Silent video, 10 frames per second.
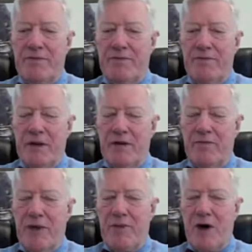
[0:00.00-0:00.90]
Pepper
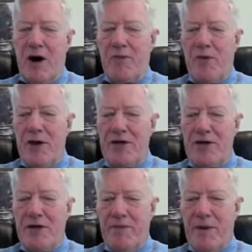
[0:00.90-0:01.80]
operation, the
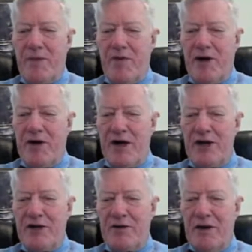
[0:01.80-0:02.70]
Pepper Foundation
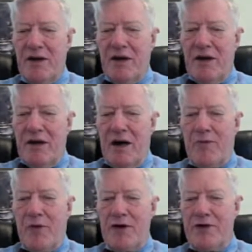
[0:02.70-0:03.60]

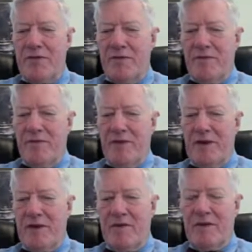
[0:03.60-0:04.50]
operation,
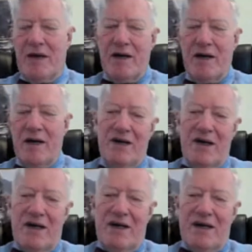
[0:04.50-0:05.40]
would not
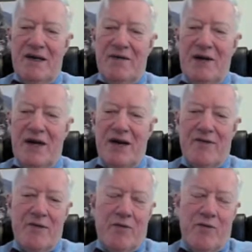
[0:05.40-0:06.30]
have to
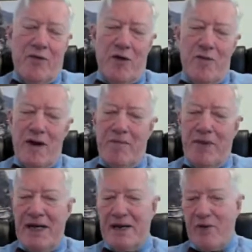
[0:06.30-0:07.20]
worry about
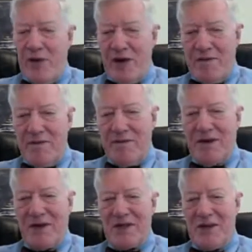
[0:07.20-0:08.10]
paying rent because
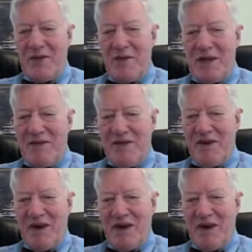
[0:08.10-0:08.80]
they would have